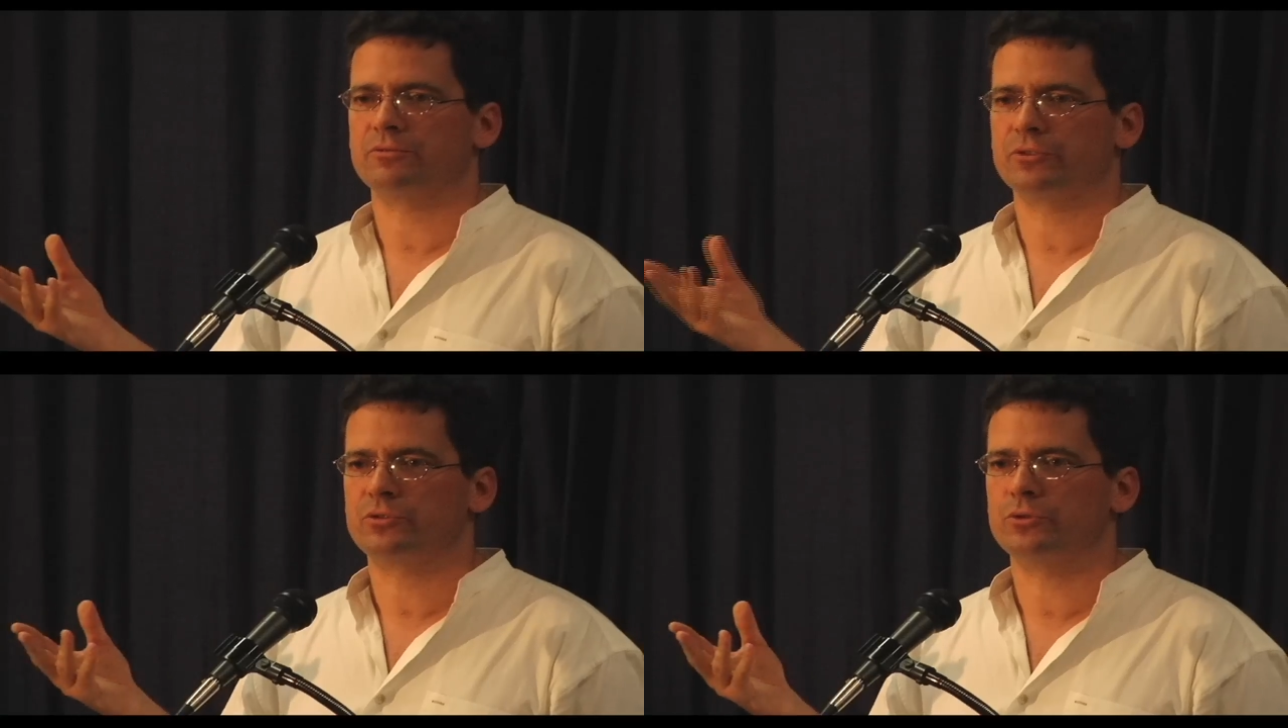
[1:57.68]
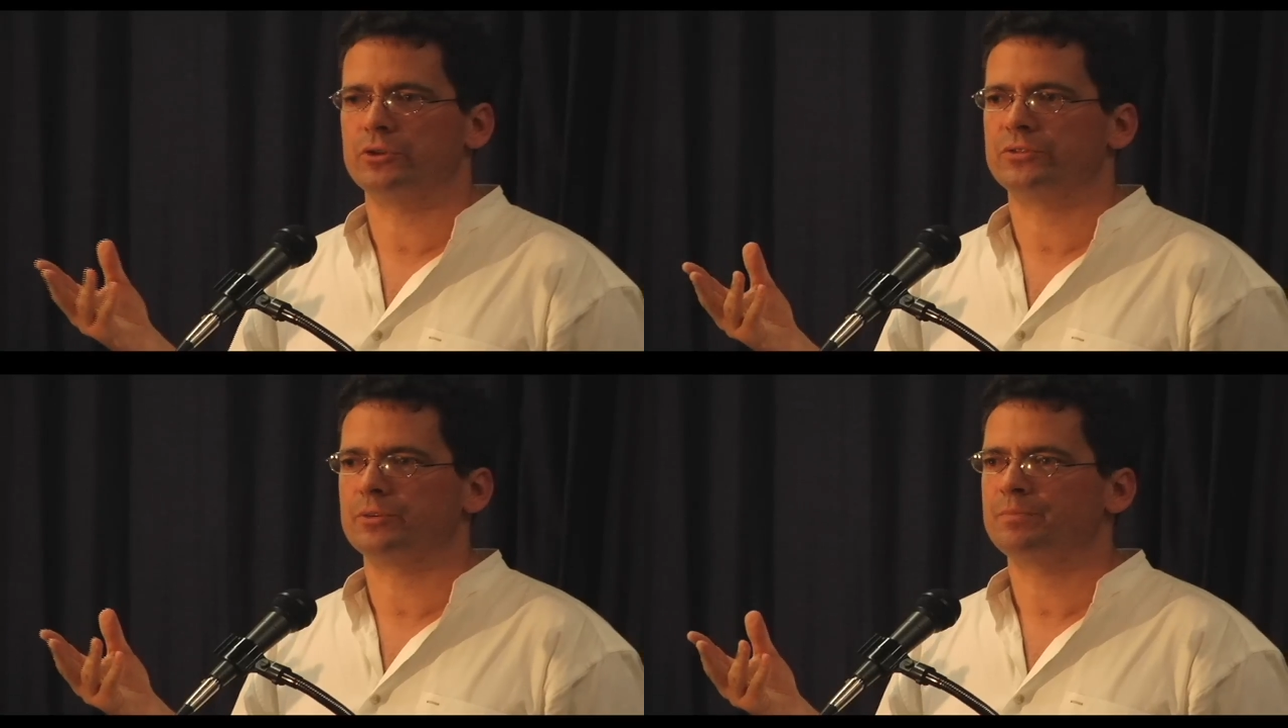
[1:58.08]
and for
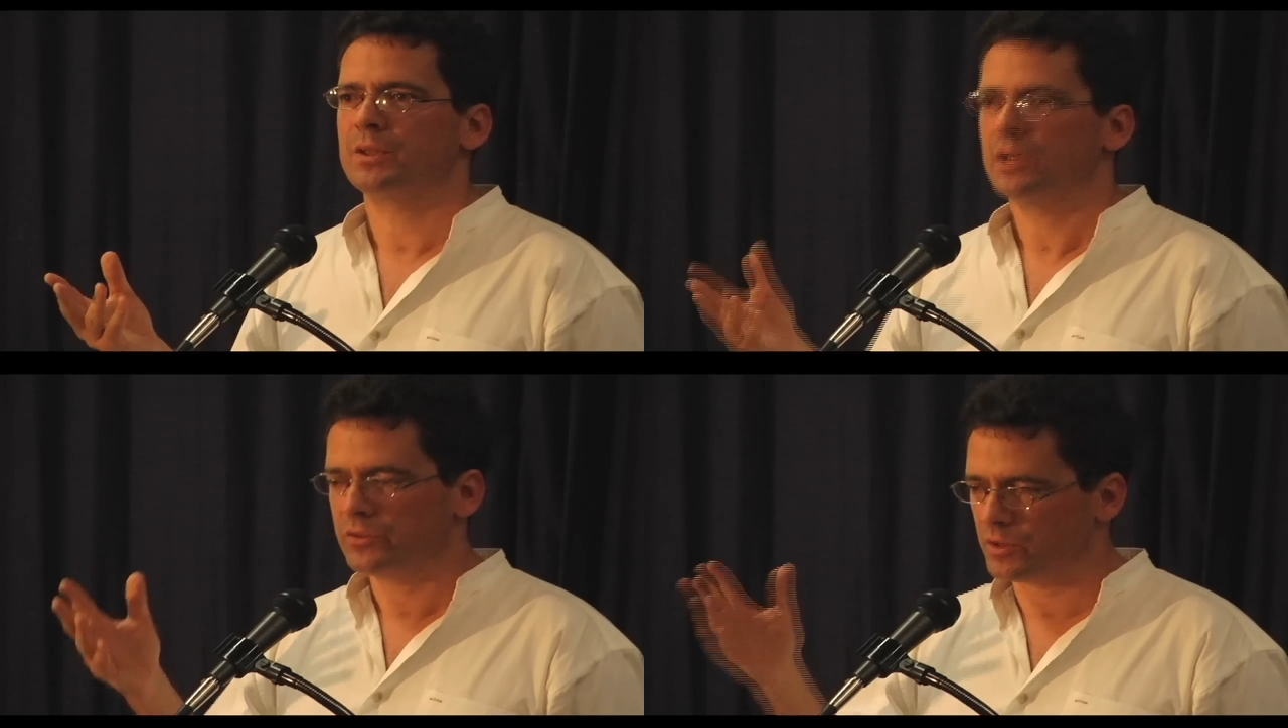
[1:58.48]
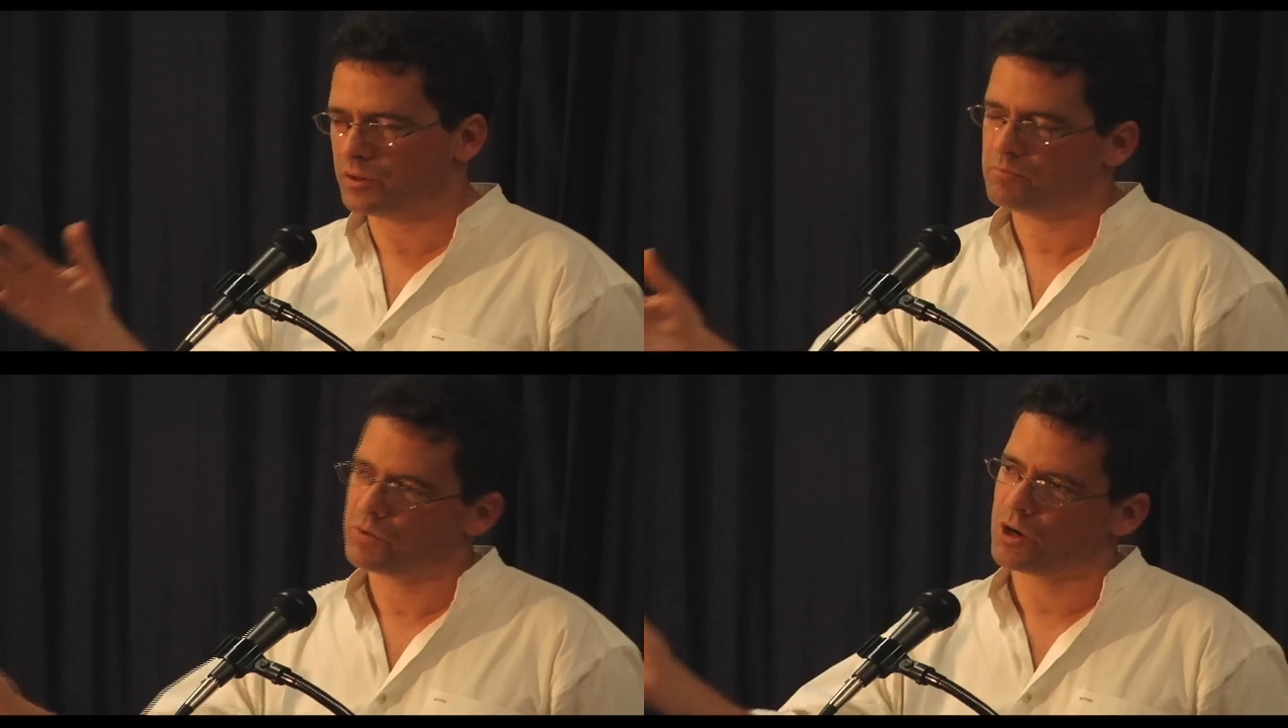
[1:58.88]
tourism. It
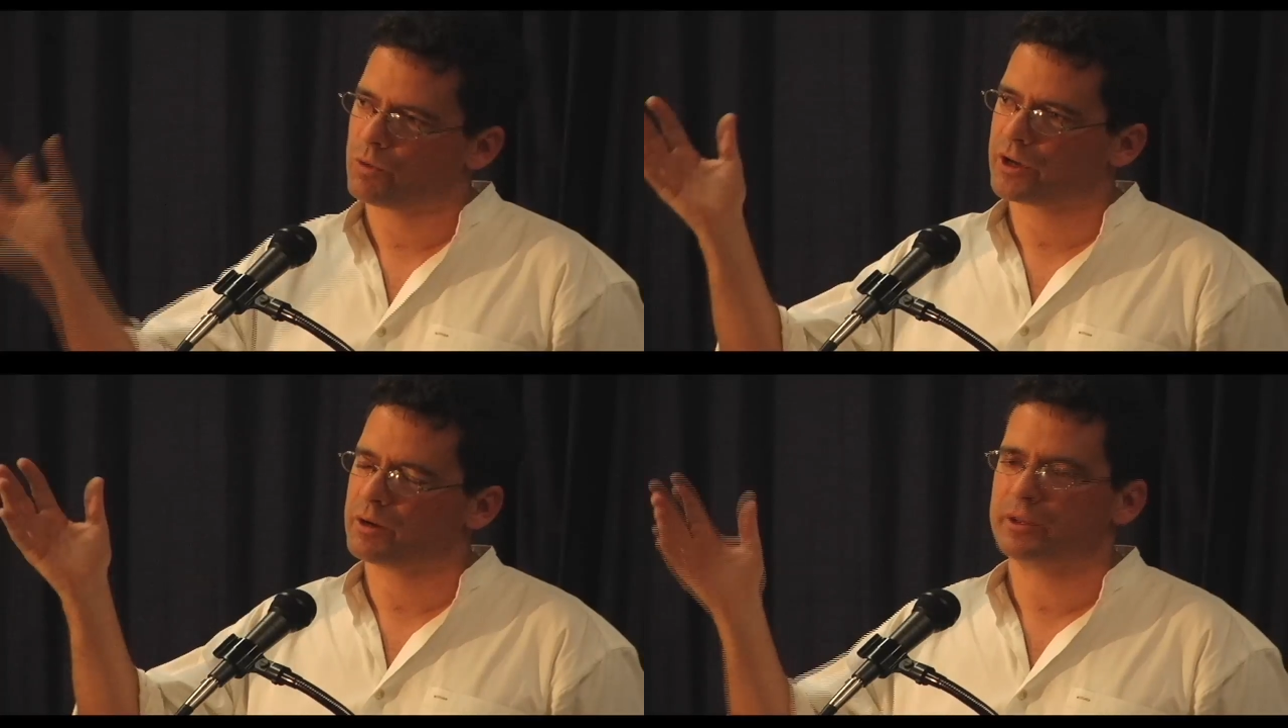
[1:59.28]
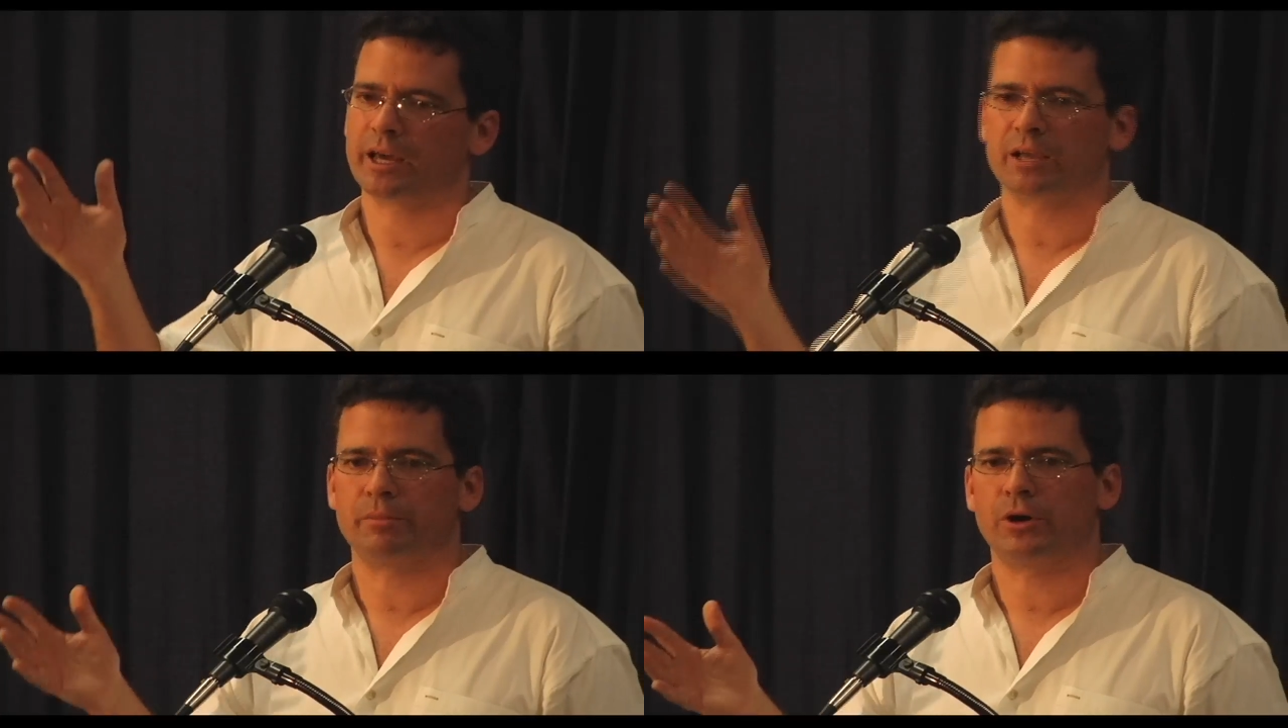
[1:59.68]
said, you know, we're going to be
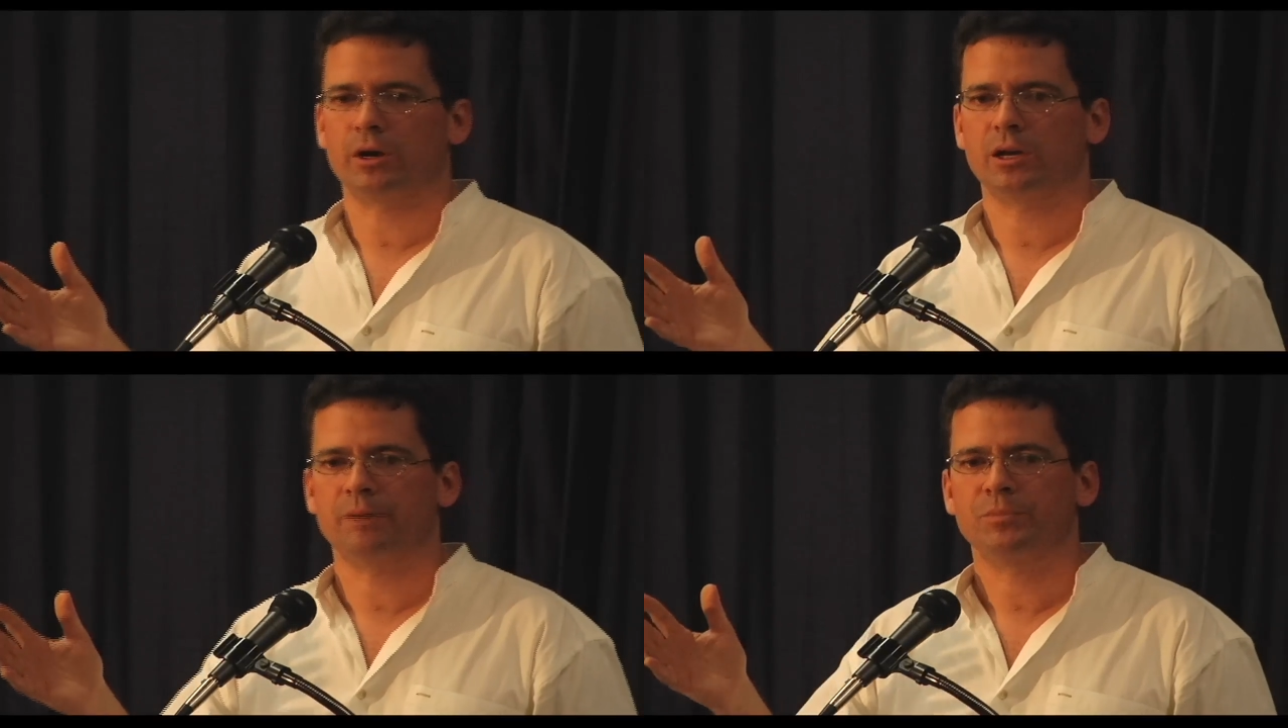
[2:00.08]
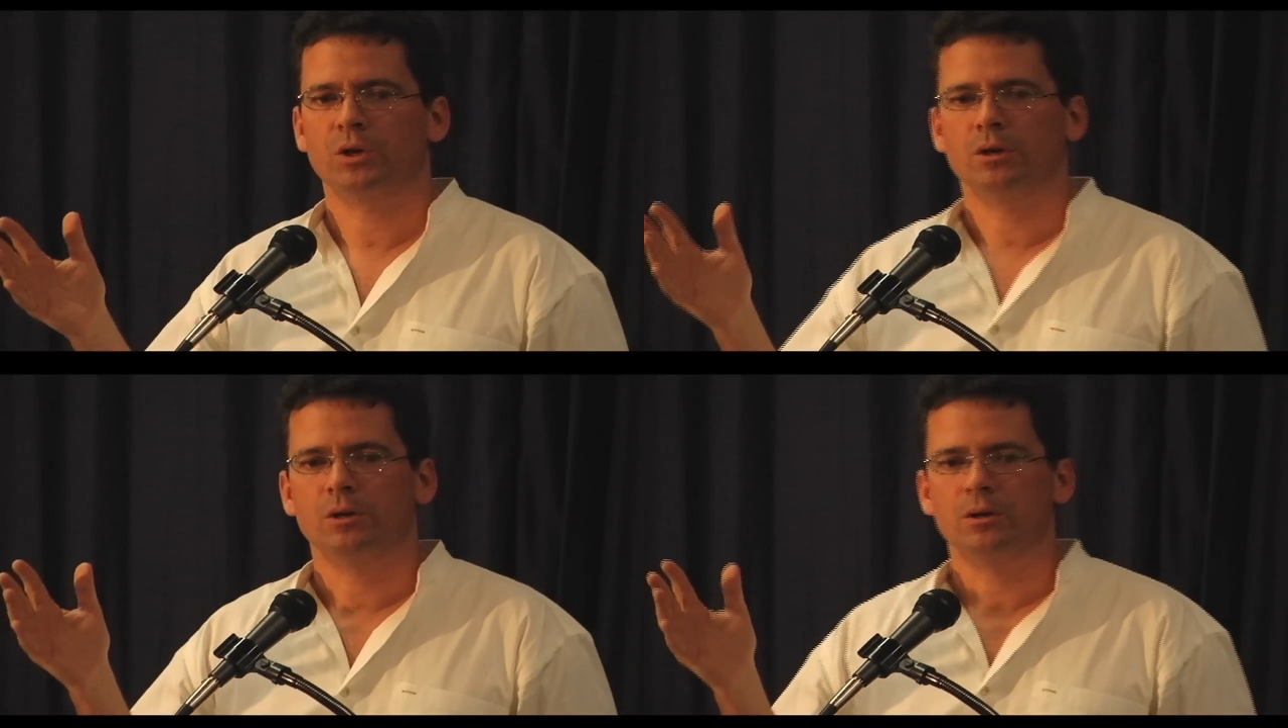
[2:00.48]
like America.
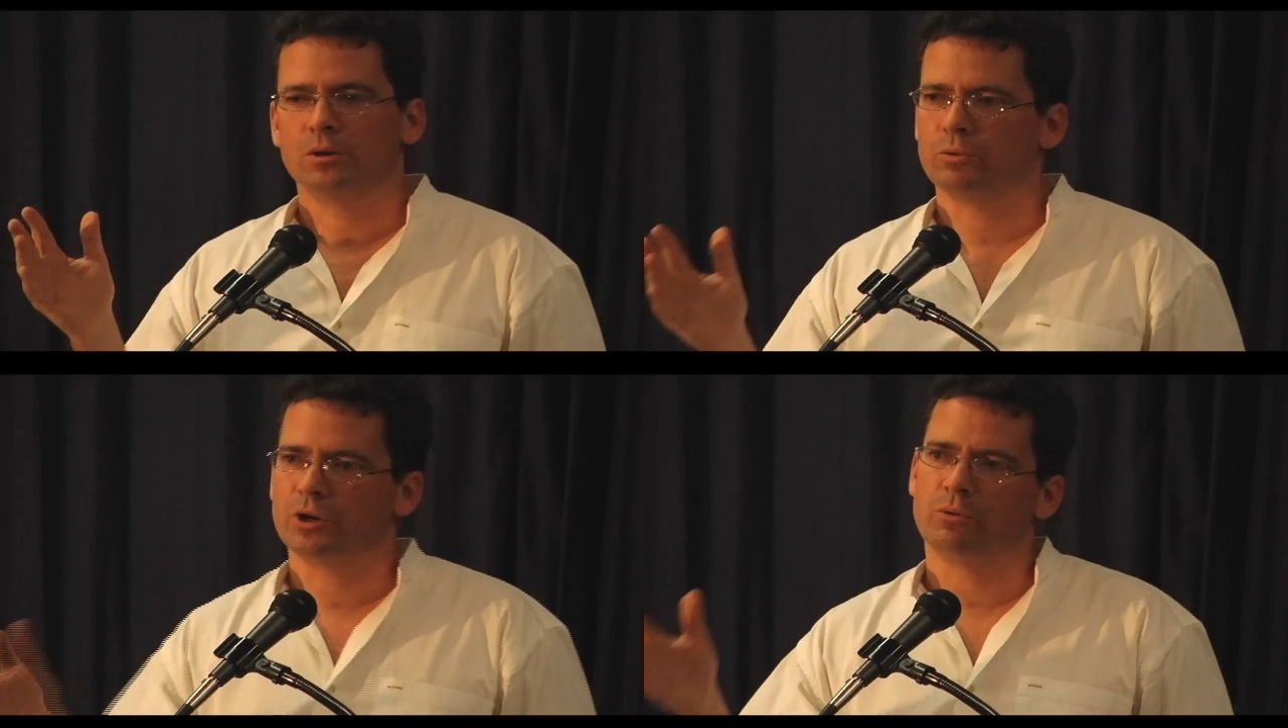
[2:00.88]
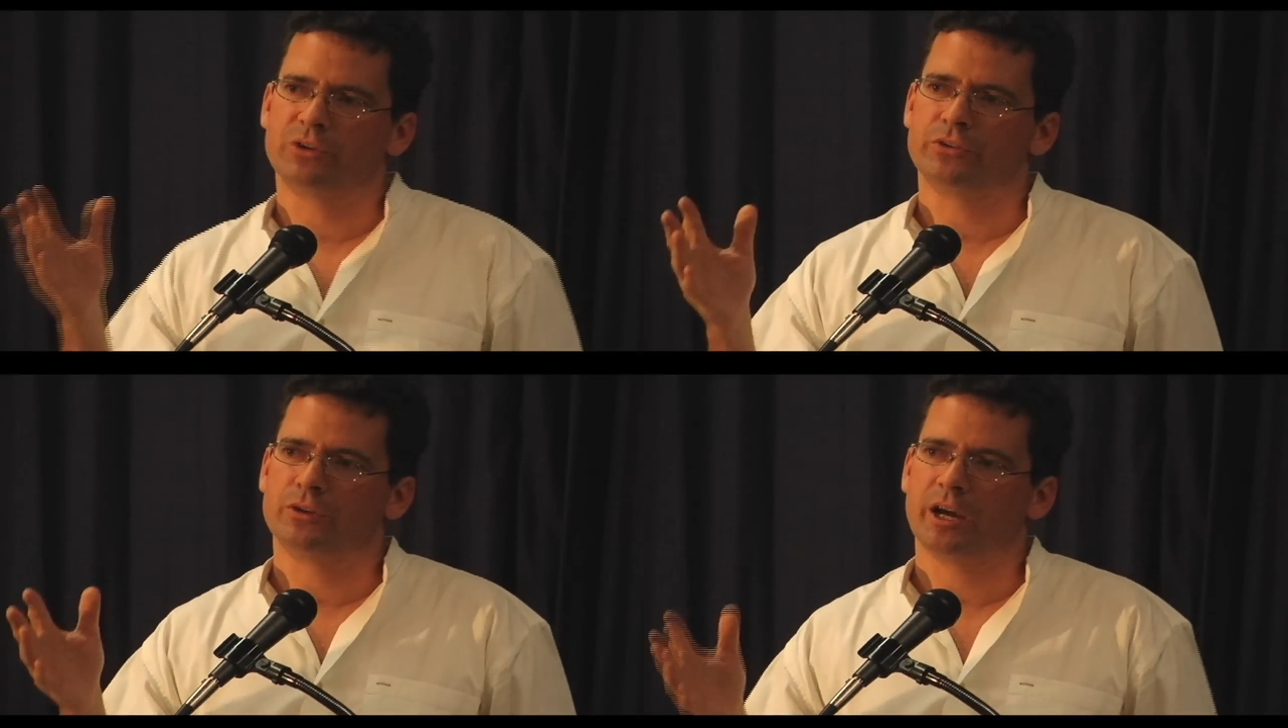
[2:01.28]
We don't
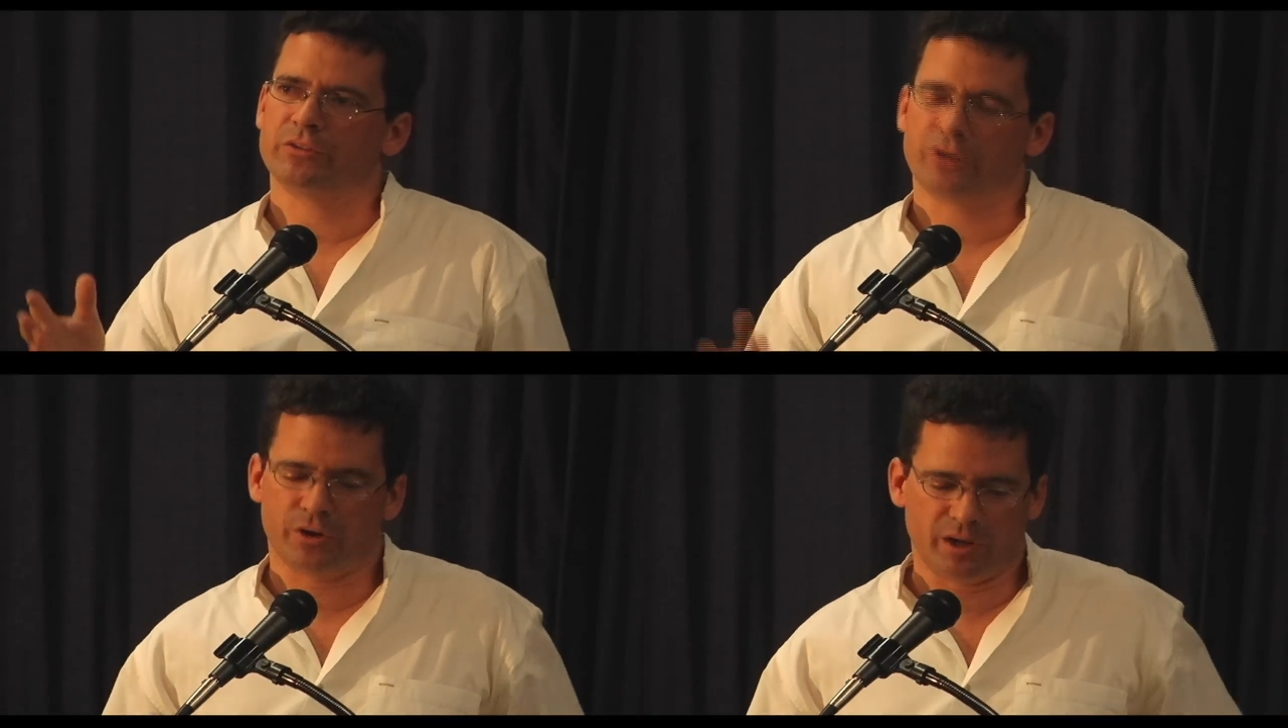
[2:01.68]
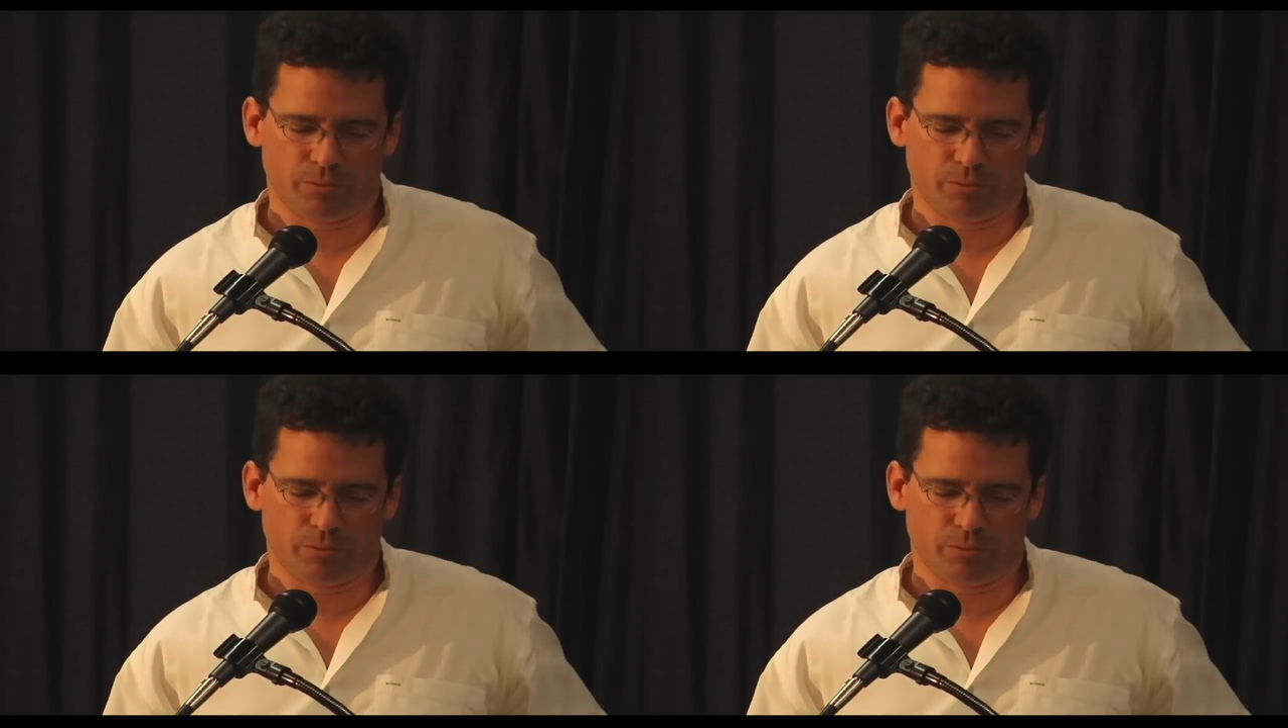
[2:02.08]
want you guys here